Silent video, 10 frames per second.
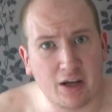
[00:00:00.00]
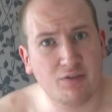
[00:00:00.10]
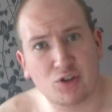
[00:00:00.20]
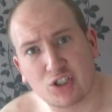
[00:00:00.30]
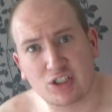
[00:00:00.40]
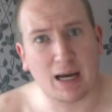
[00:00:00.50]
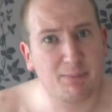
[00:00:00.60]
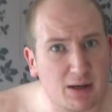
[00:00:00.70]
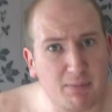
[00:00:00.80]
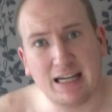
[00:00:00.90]
You've just
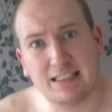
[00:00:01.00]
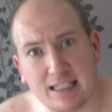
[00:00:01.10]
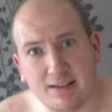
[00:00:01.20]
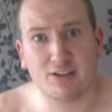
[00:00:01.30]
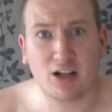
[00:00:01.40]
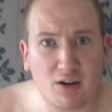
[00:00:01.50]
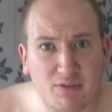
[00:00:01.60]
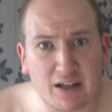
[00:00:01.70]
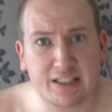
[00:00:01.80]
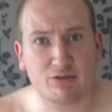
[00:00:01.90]
stabbed your matey for no
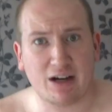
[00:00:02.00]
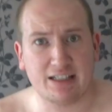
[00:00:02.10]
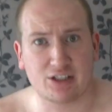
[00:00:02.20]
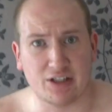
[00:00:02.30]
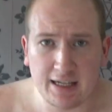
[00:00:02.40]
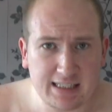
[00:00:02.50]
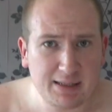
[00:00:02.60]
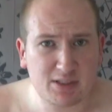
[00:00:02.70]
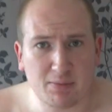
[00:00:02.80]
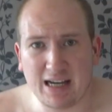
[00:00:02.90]
fucking reason. It
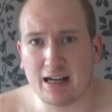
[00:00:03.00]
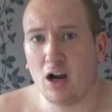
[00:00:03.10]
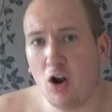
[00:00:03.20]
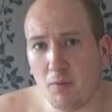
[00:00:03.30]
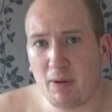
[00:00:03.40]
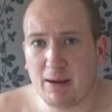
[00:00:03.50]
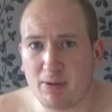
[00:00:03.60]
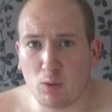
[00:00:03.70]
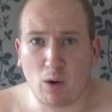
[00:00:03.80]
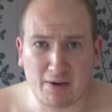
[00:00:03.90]
seems to me that a lot of
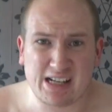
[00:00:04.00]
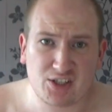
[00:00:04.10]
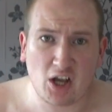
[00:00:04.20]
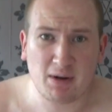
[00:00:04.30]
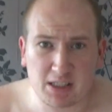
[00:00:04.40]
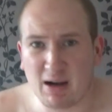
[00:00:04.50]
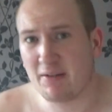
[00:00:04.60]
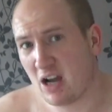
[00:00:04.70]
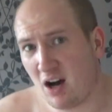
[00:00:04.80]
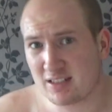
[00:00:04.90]
people are worrying so much
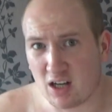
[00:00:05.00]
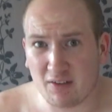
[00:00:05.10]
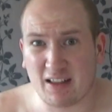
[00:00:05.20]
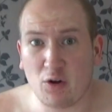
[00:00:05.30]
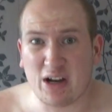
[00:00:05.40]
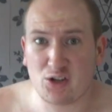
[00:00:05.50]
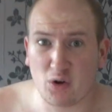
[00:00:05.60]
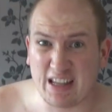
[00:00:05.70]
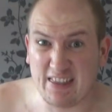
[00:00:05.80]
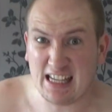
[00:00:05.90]
about the afterlife, they're not
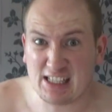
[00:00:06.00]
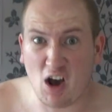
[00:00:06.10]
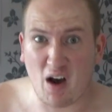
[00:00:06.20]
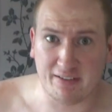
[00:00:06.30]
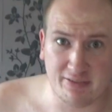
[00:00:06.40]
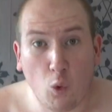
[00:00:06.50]
enjoying this life.